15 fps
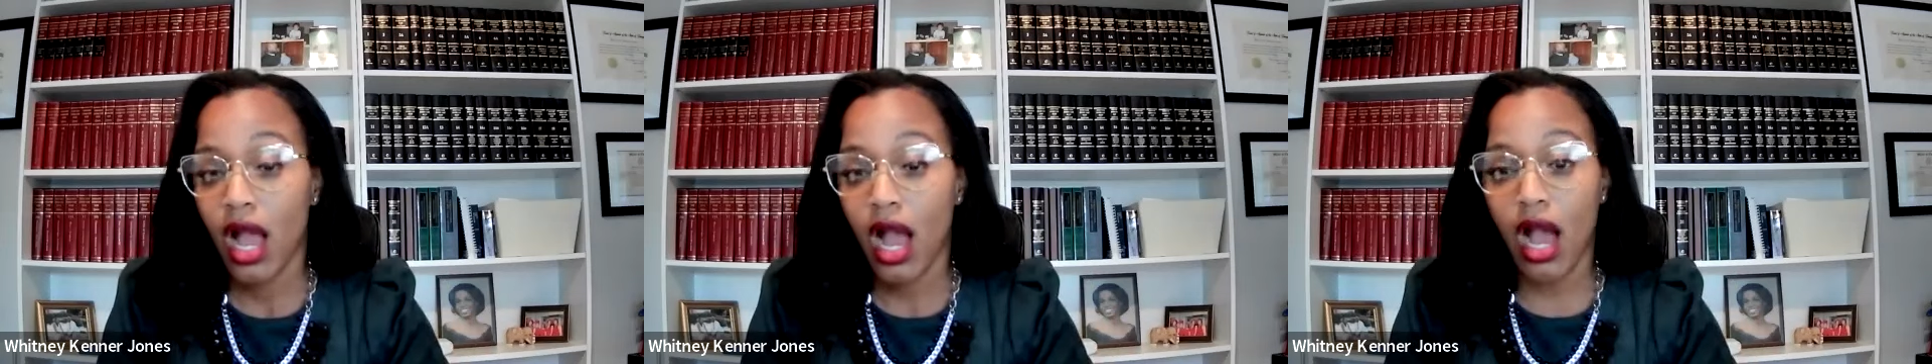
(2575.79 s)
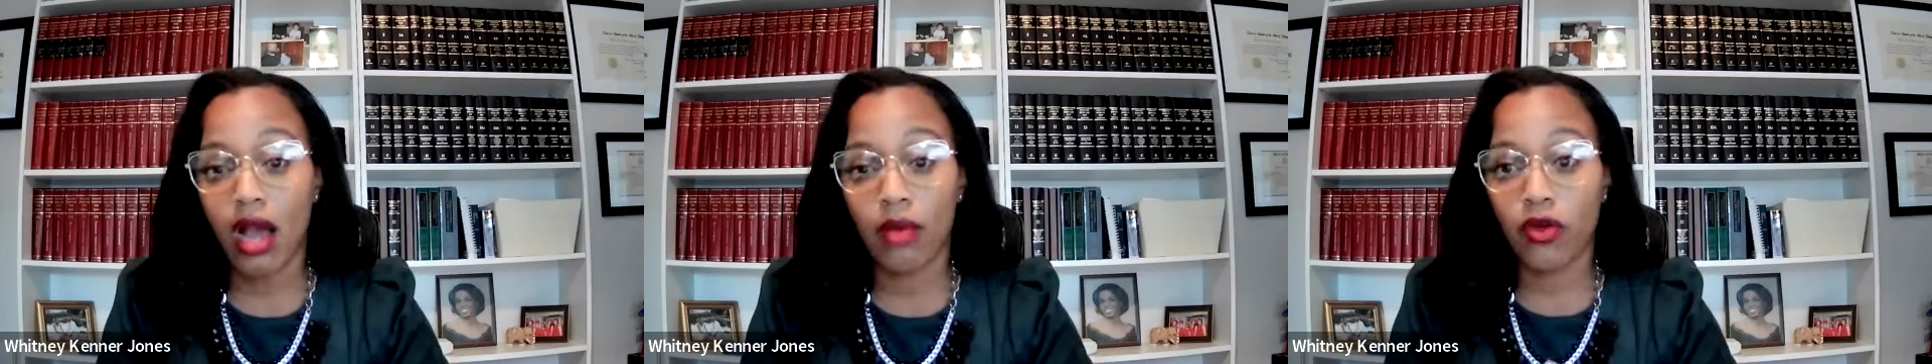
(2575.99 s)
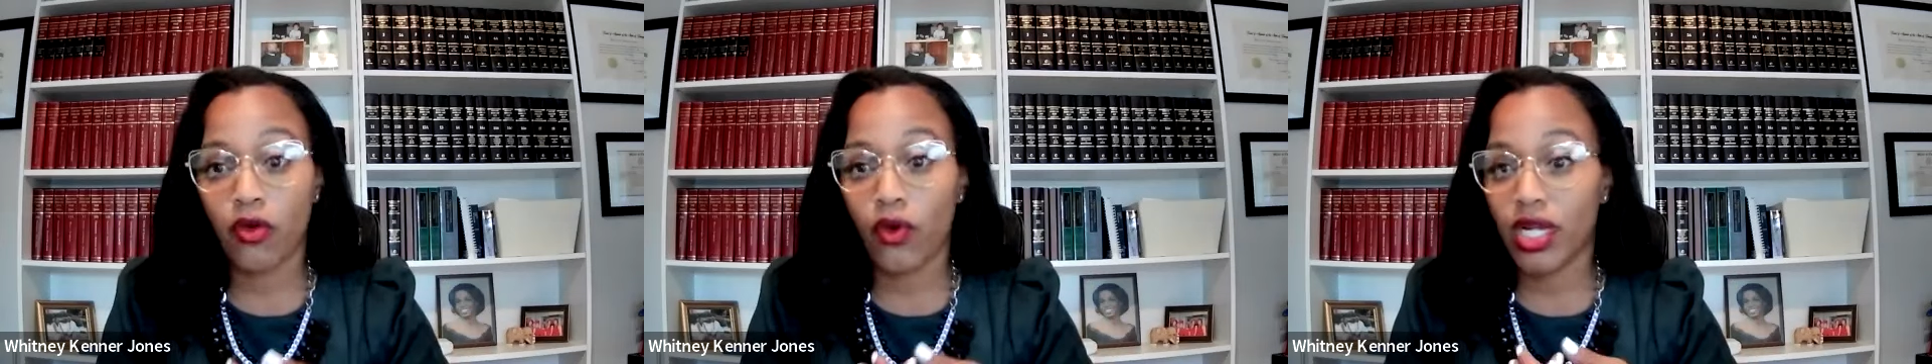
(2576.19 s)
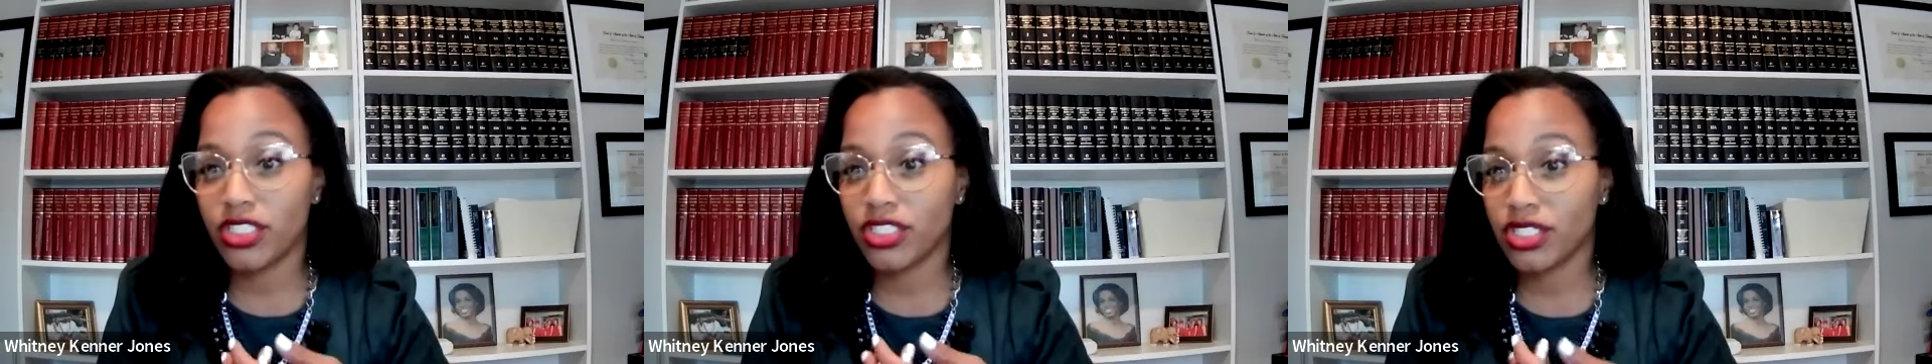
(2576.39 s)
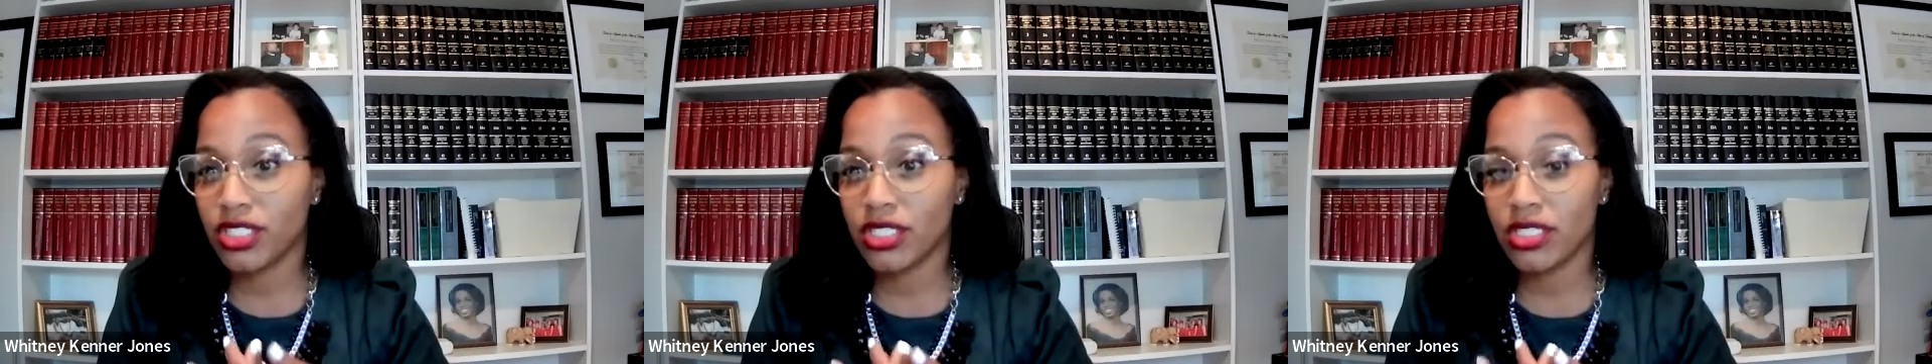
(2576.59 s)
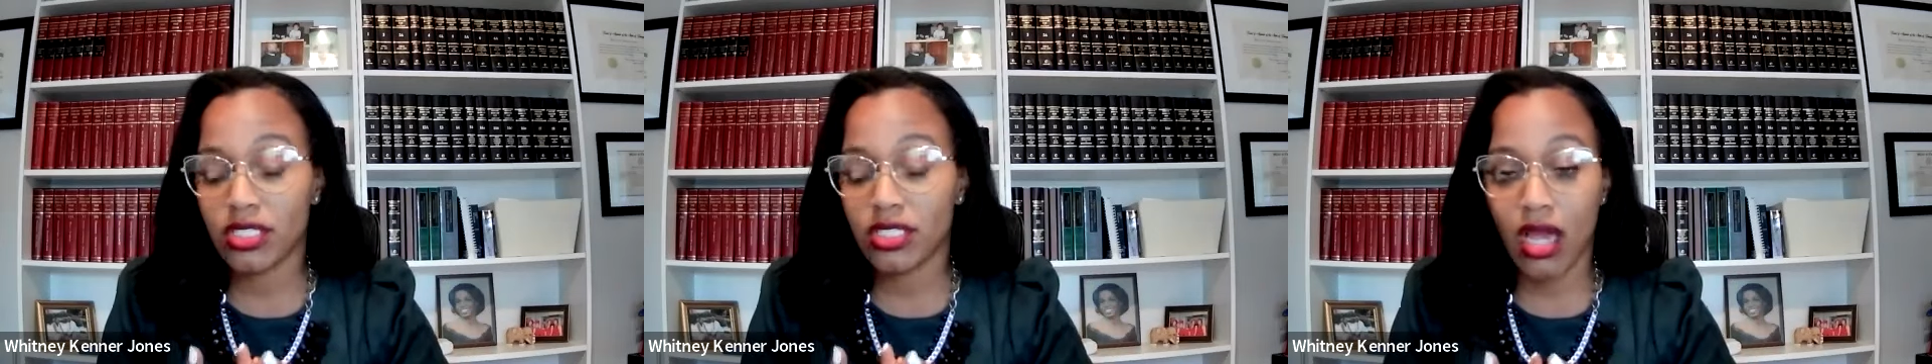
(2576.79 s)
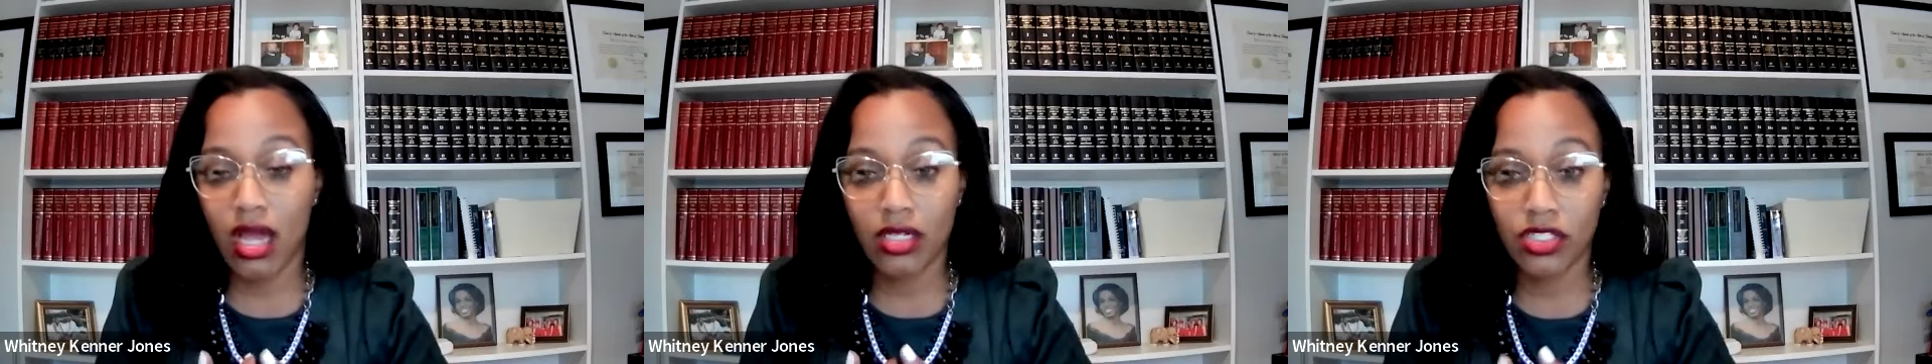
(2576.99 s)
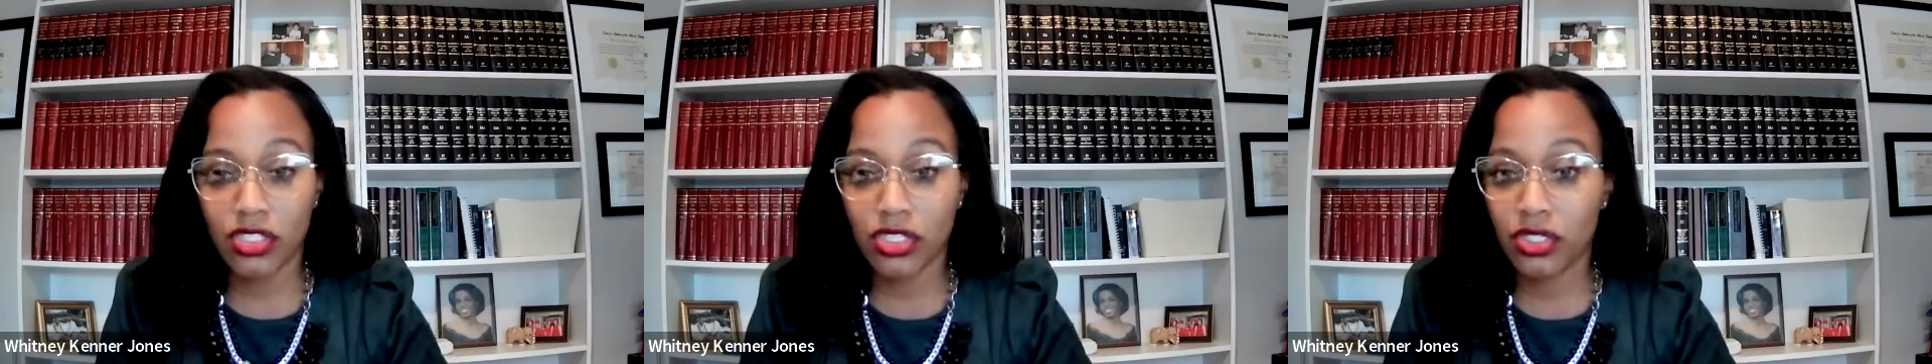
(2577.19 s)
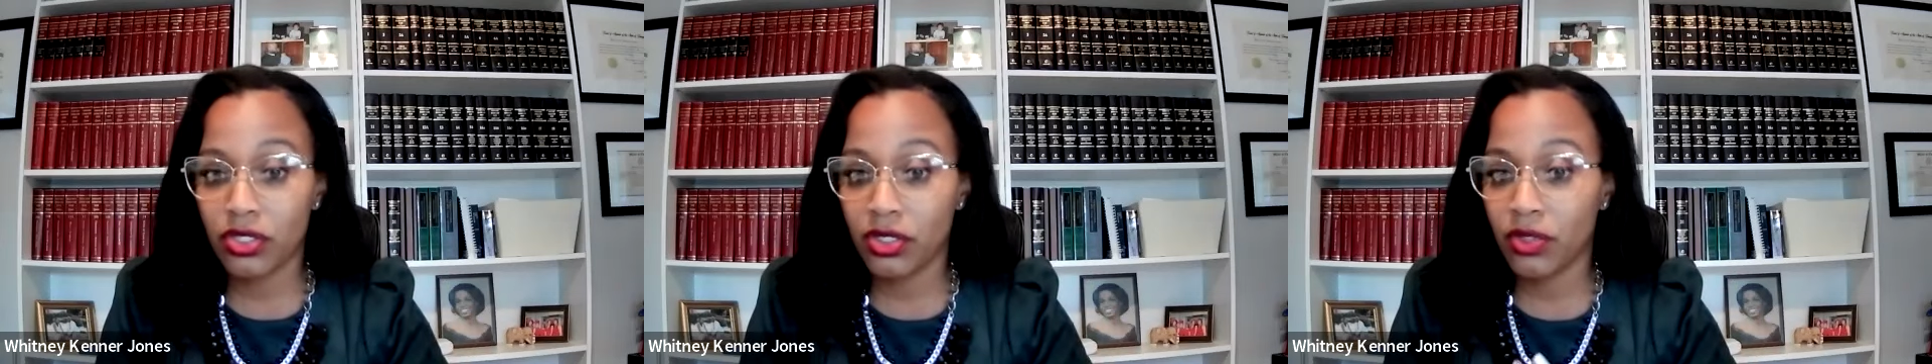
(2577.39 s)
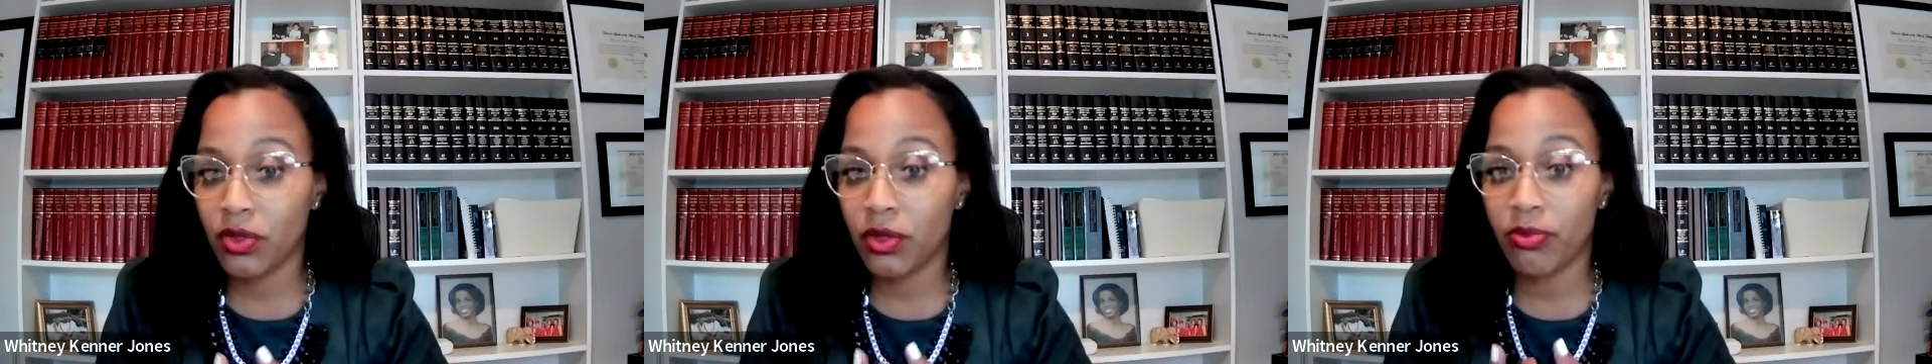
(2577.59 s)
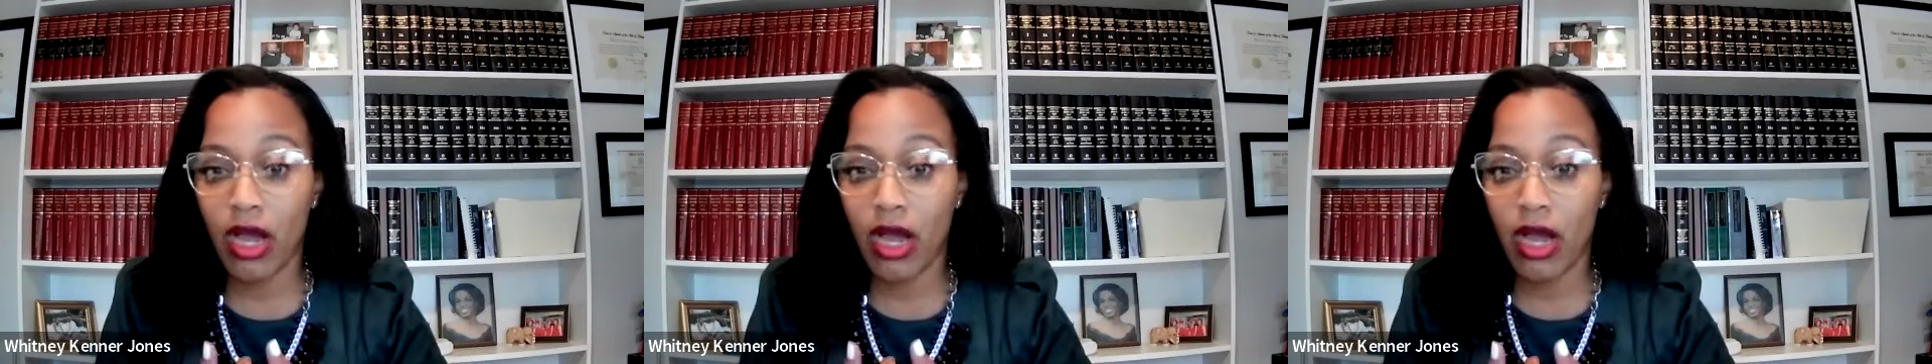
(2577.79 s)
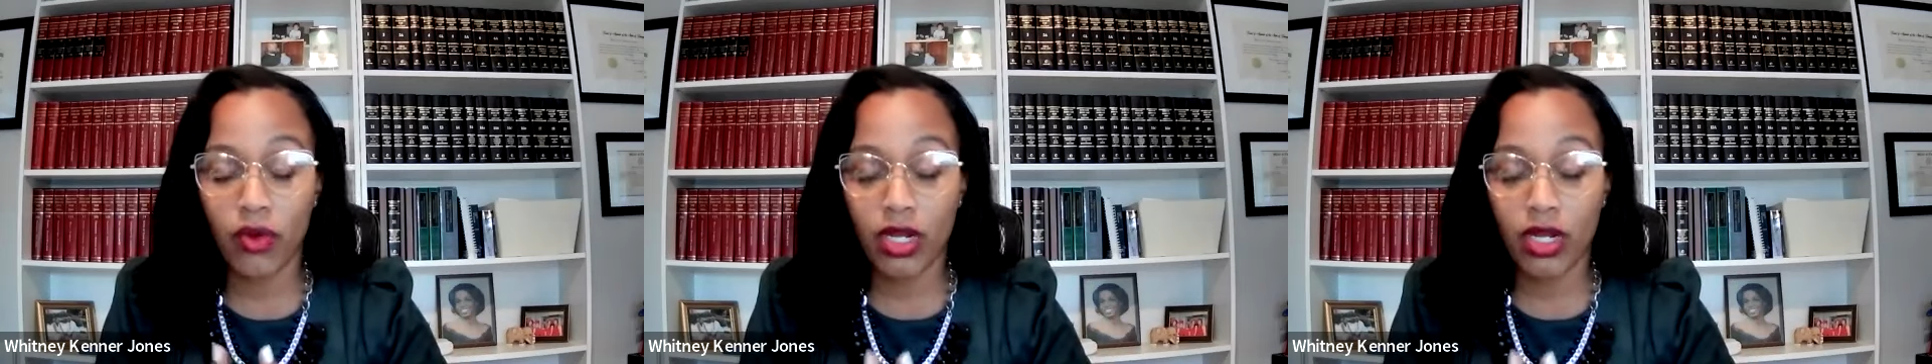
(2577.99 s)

um, questions, talk to you about